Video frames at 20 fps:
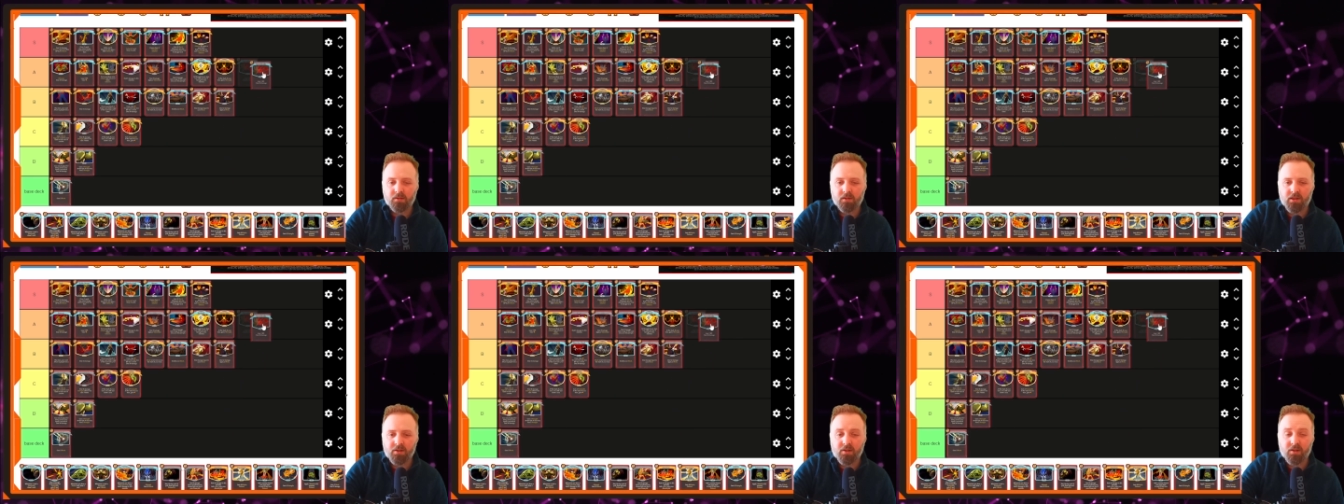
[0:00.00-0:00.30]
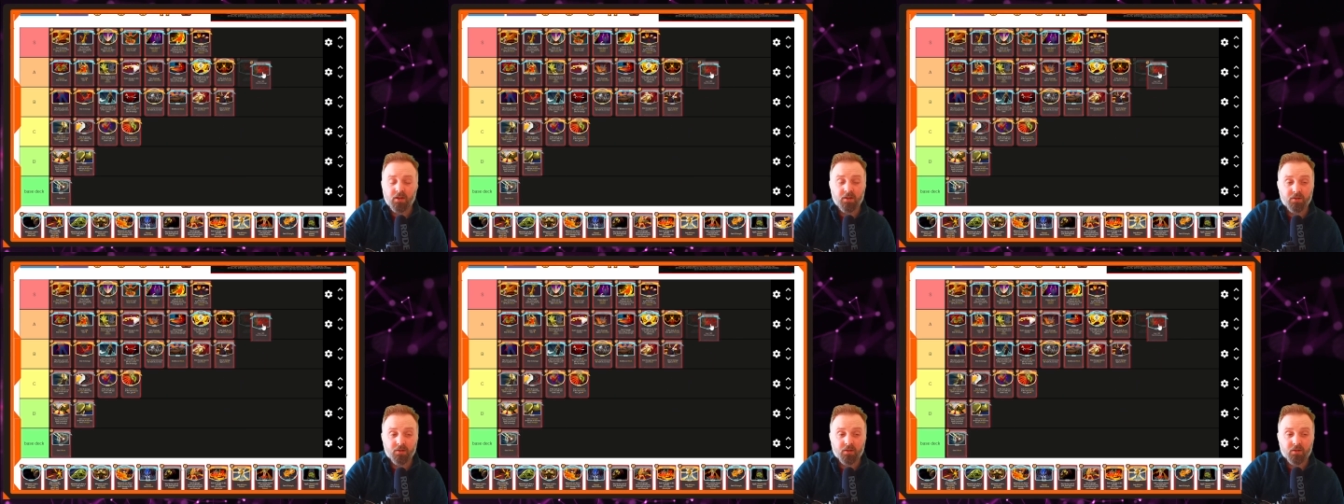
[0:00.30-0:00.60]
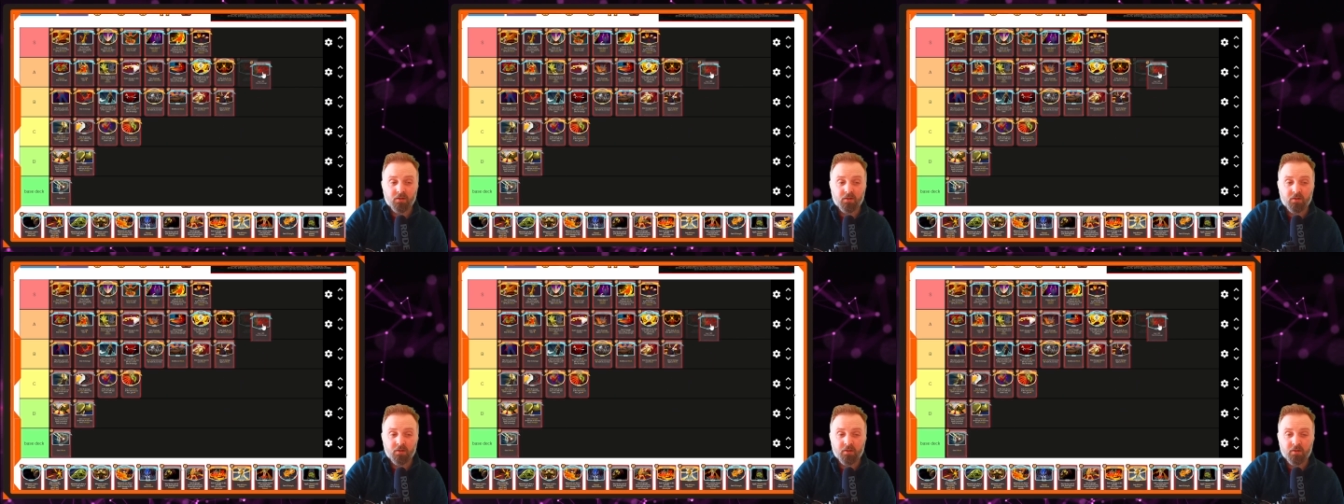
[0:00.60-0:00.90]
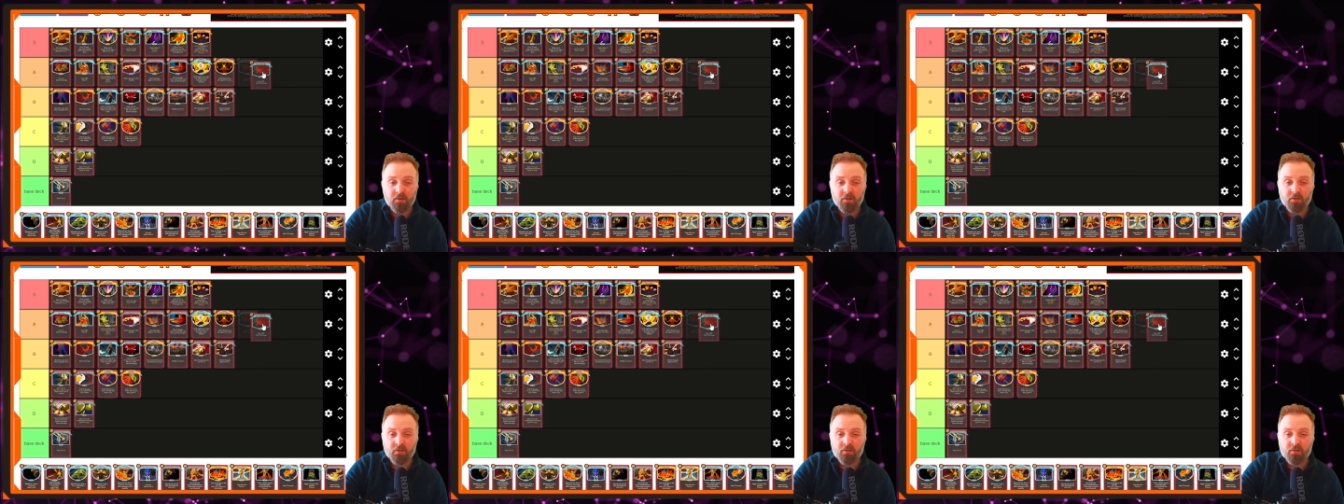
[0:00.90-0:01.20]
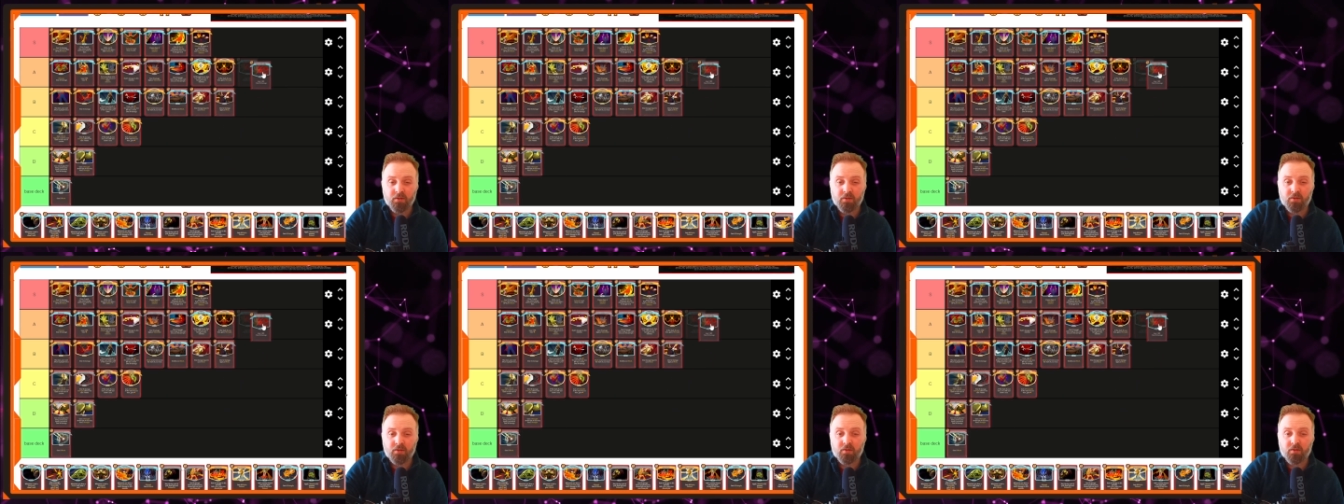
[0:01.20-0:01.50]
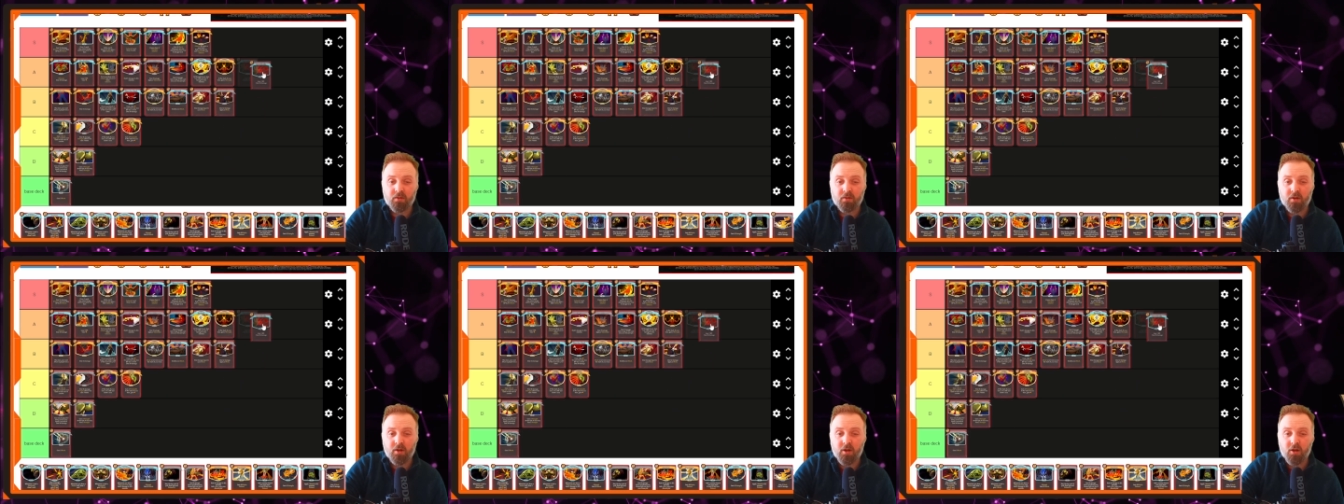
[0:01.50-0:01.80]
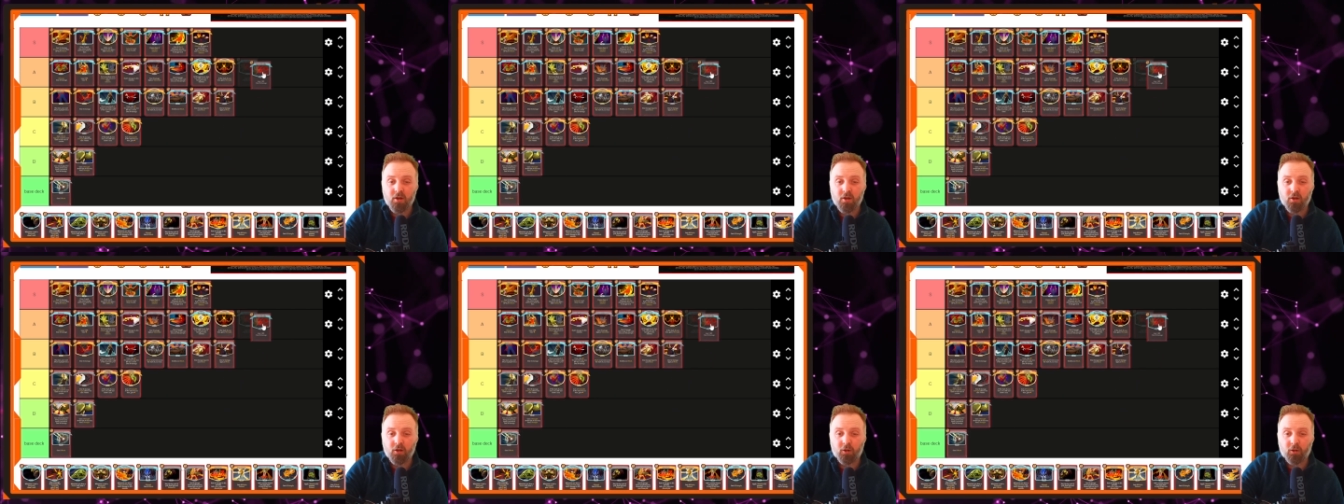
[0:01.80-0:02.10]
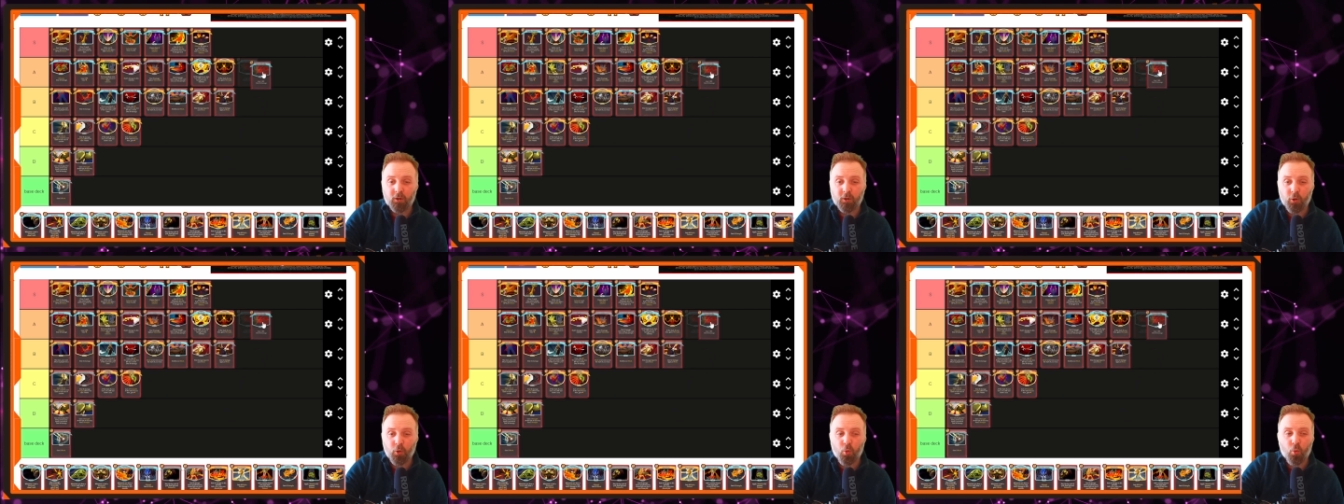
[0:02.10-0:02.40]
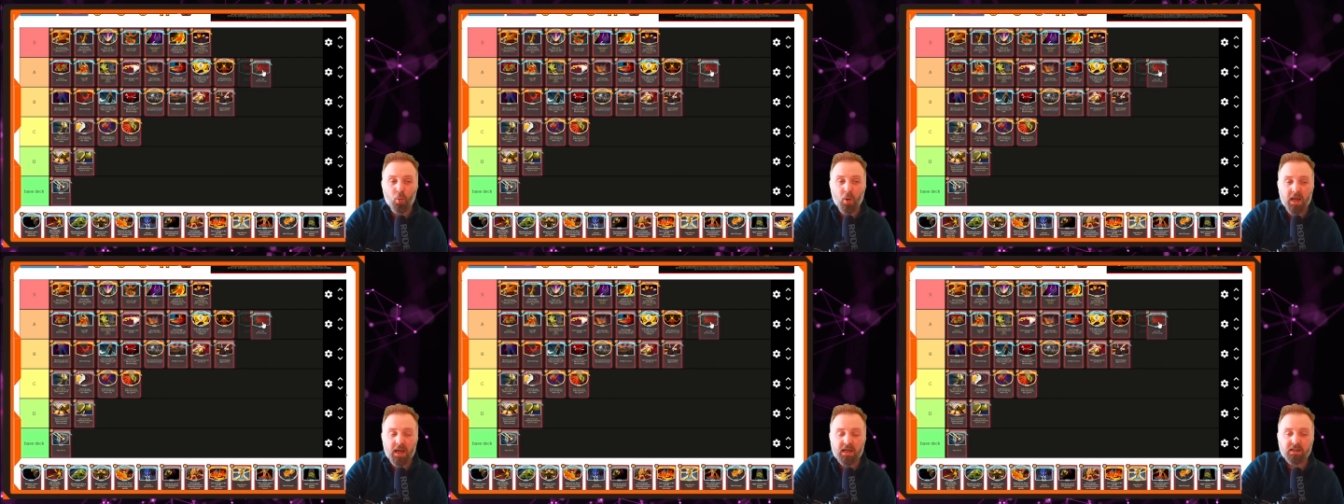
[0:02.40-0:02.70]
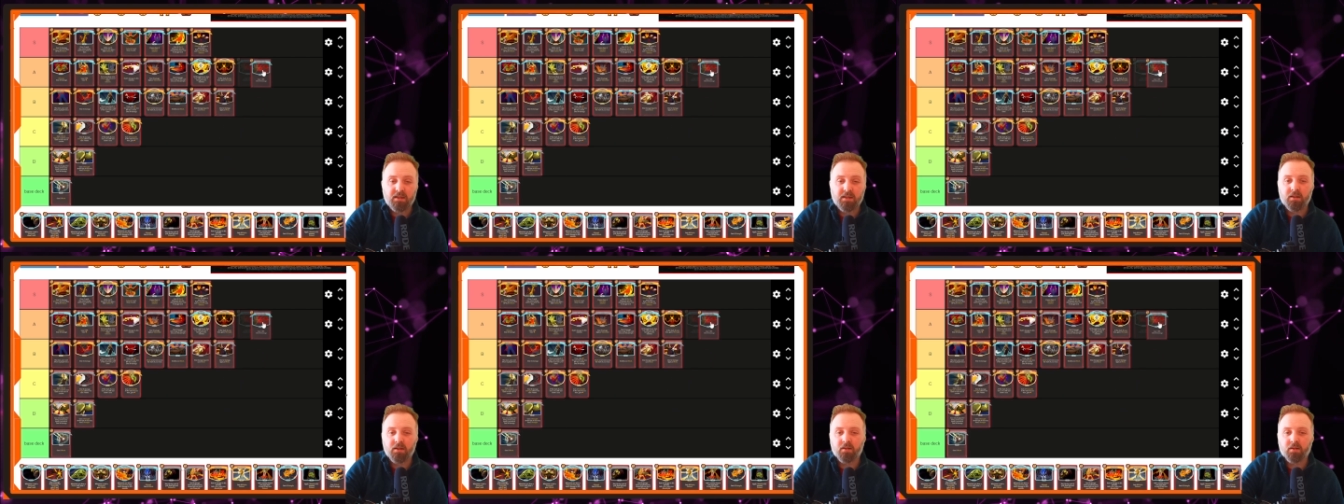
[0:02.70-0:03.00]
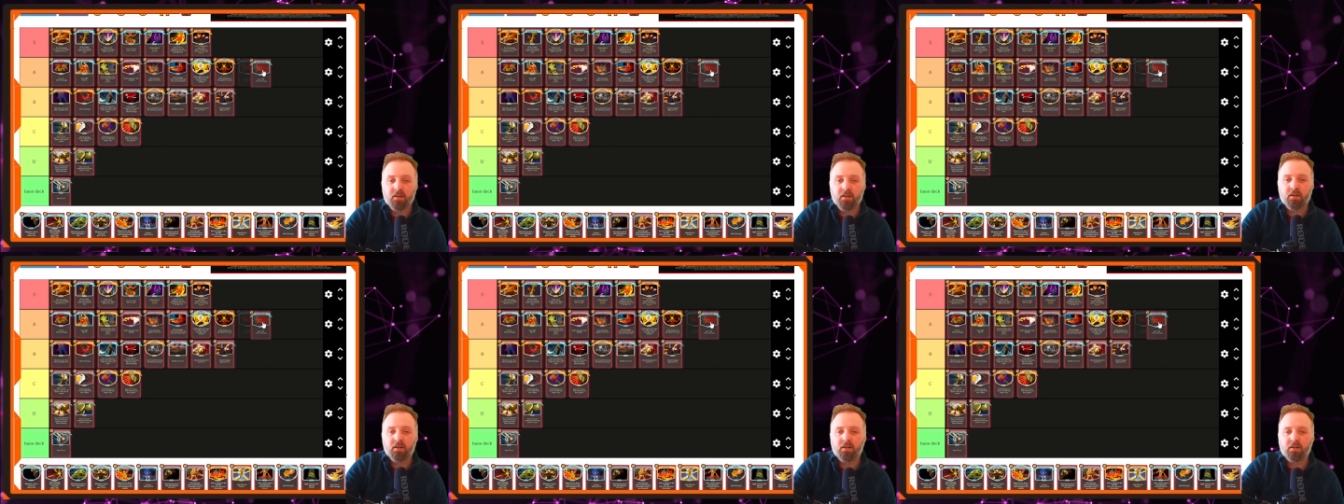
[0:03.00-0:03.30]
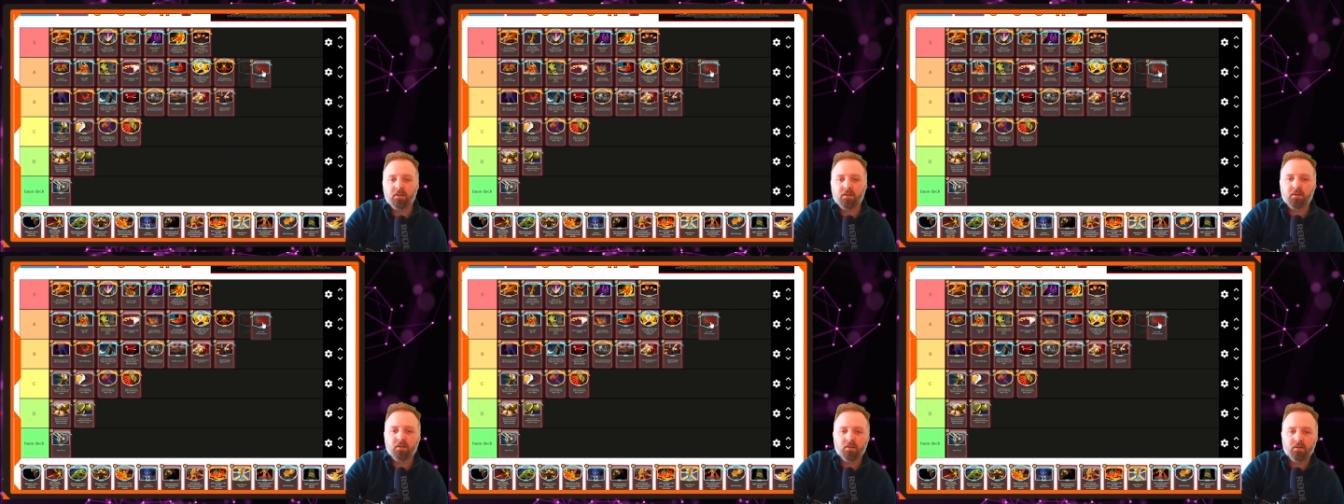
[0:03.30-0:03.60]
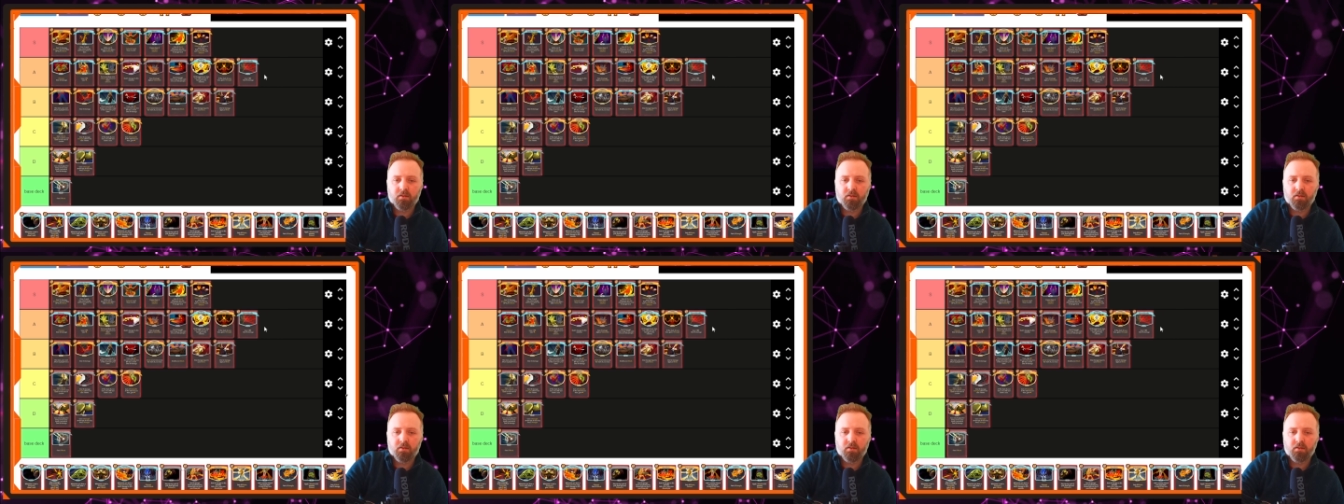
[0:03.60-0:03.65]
I'd say it's a good low A tier card.